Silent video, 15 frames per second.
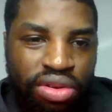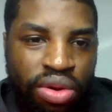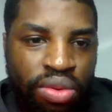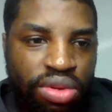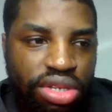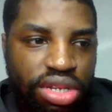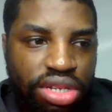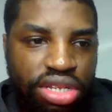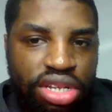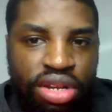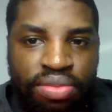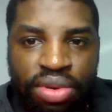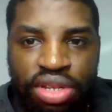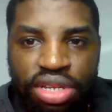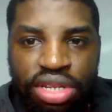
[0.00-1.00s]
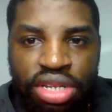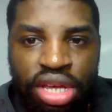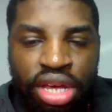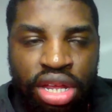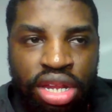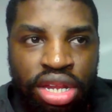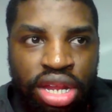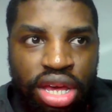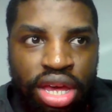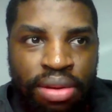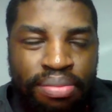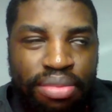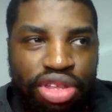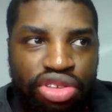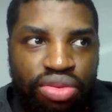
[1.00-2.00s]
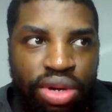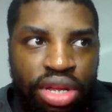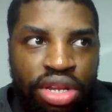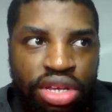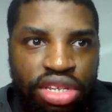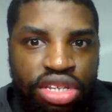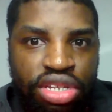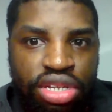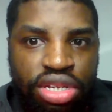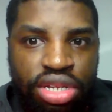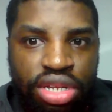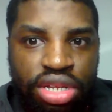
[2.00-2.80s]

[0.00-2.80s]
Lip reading: going to the cinema seeing the In-Betweeners